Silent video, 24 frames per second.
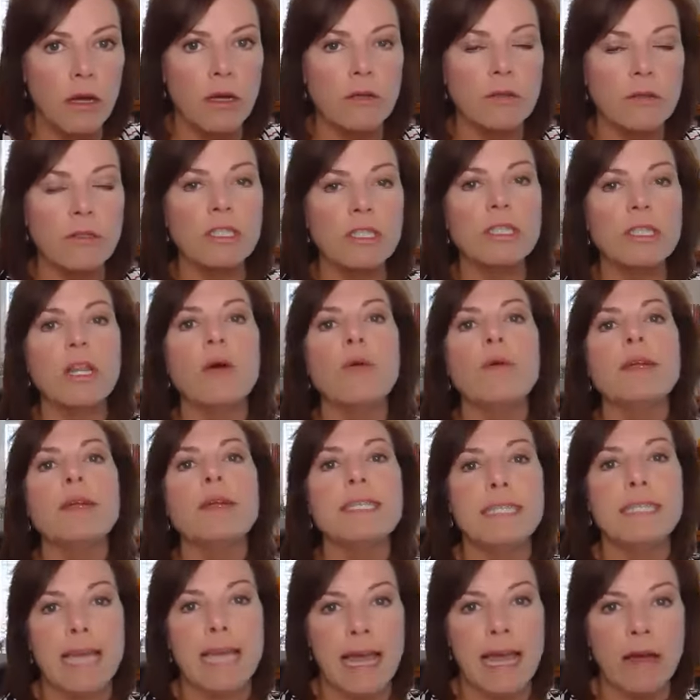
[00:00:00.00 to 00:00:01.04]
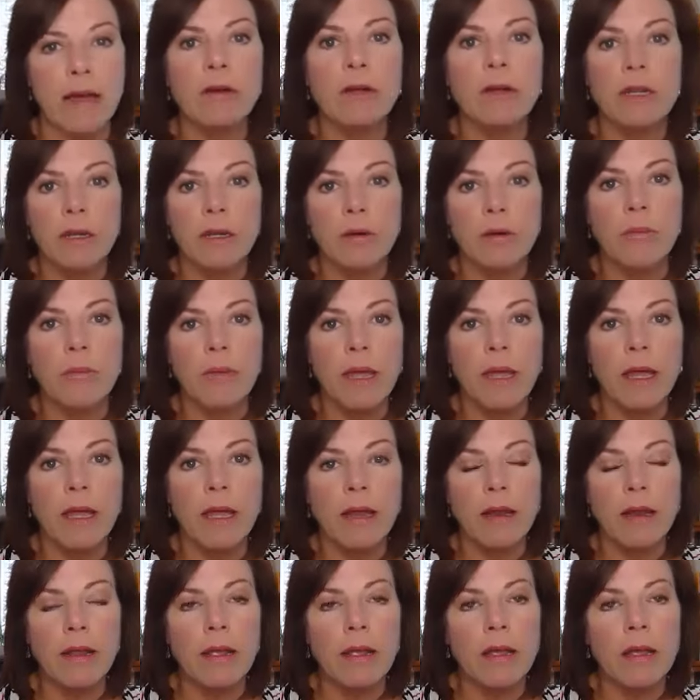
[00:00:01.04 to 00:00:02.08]
slowing down a little
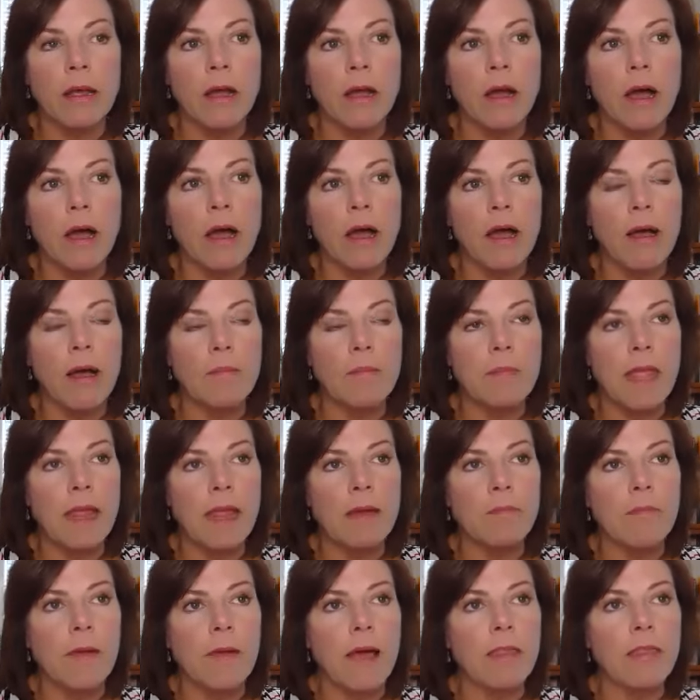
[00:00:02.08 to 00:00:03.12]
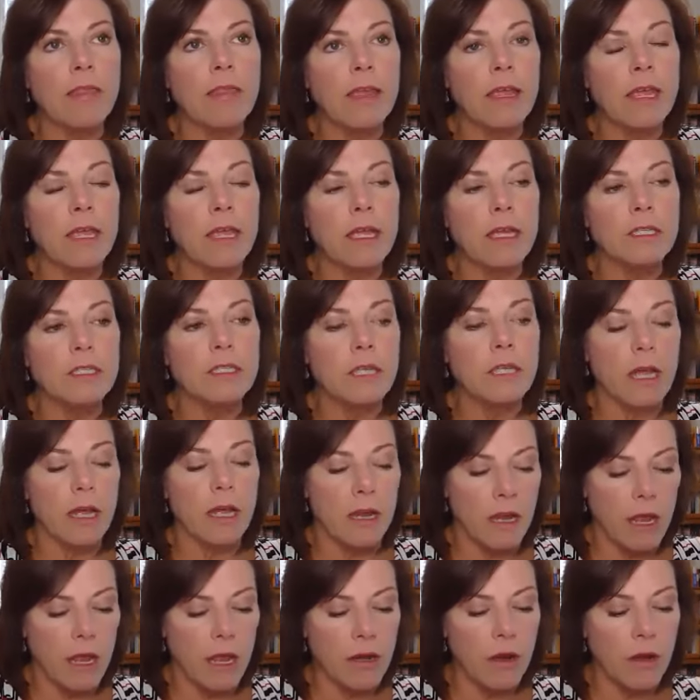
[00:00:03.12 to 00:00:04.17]
bit. And my thing is,
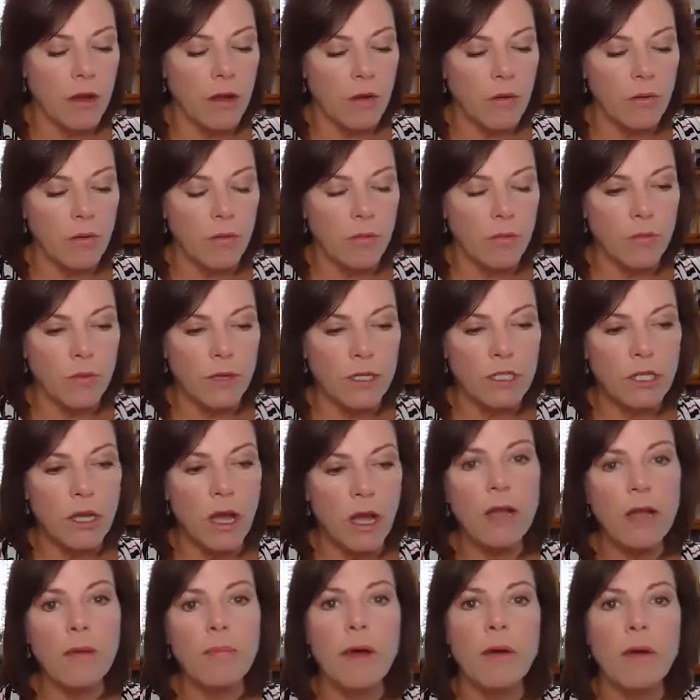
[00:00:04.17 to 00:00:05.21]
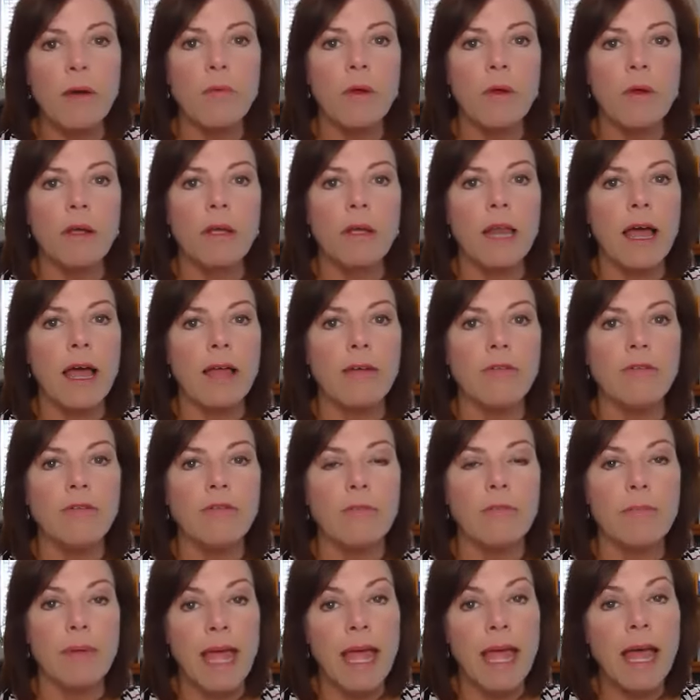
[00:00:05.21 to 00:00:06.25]
I know we talk about work-life
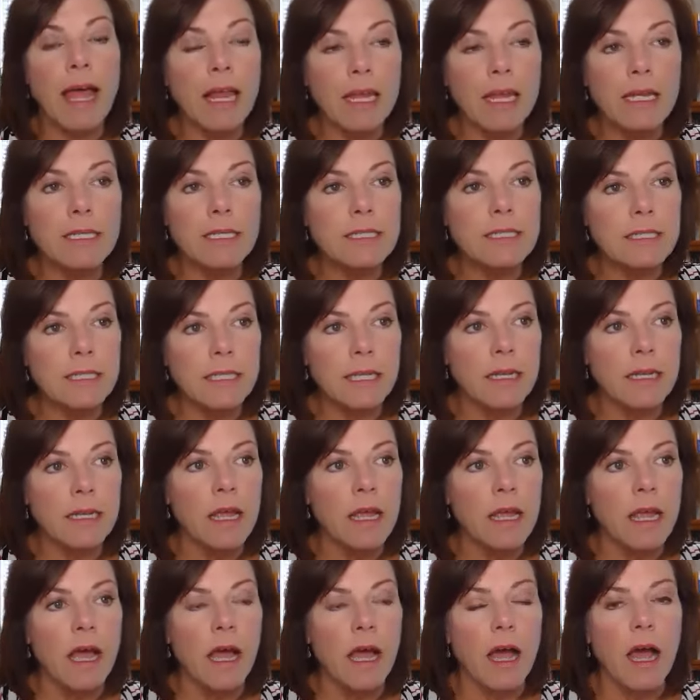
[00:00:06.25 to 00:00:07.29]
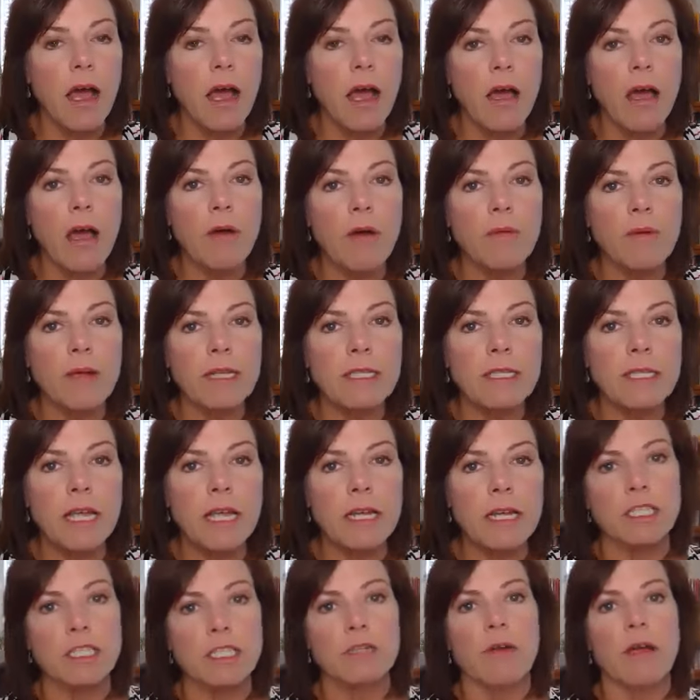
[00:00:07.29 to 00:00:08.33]
balance, and I always
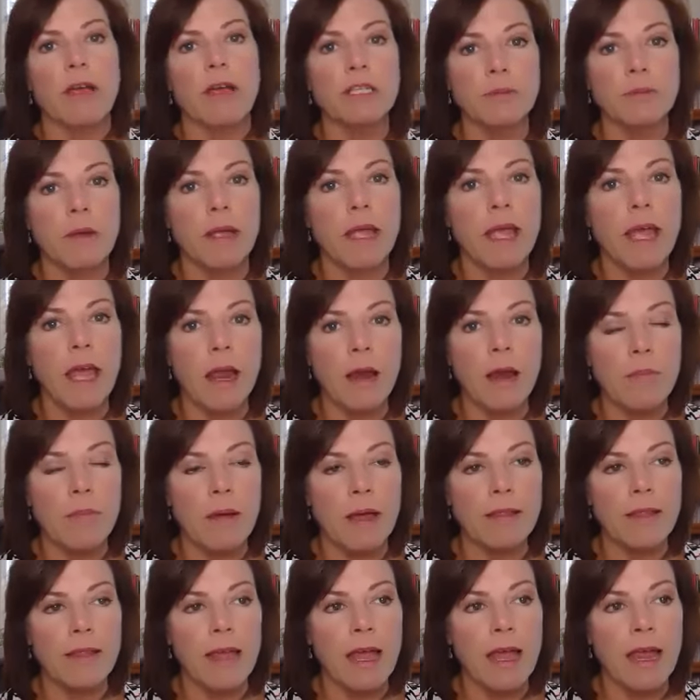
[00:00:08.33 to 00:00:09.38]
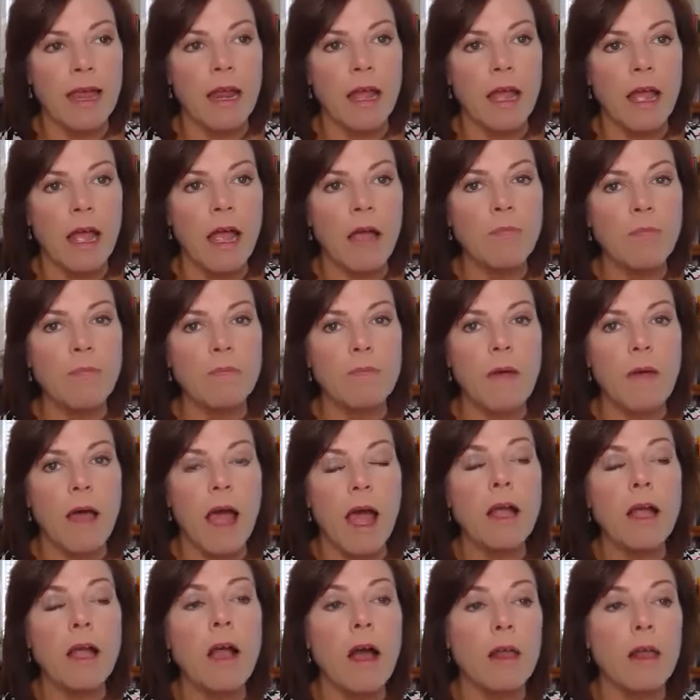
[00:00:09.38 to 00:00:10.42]
kind of scratch my head about that.
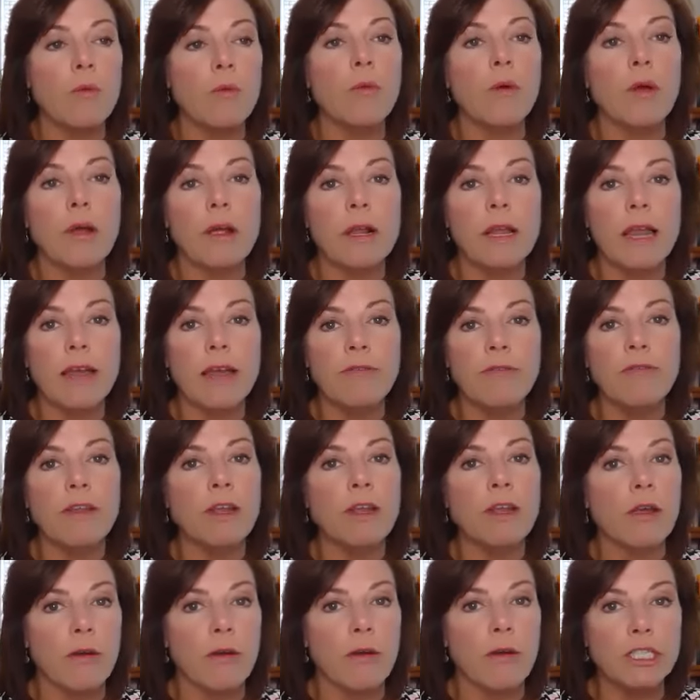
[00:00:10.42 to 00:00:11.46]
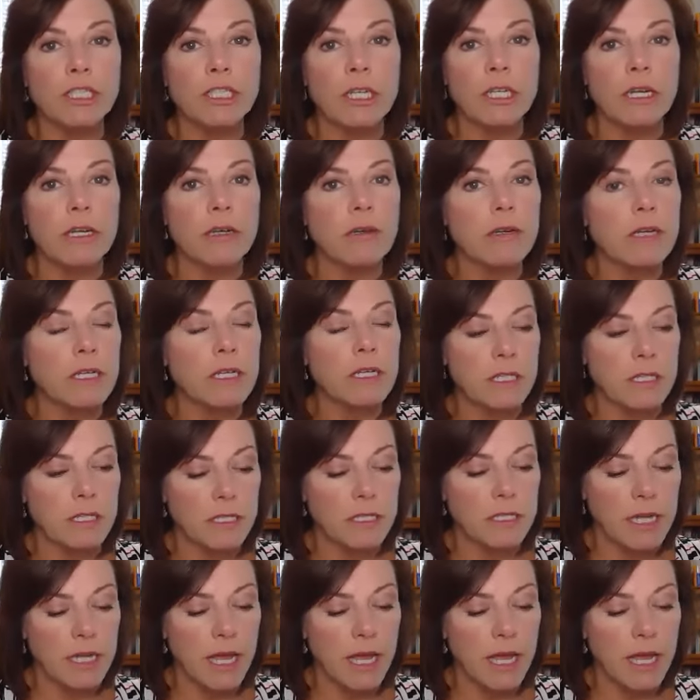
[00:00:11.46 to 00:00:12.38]
I call it work-life integration, because it's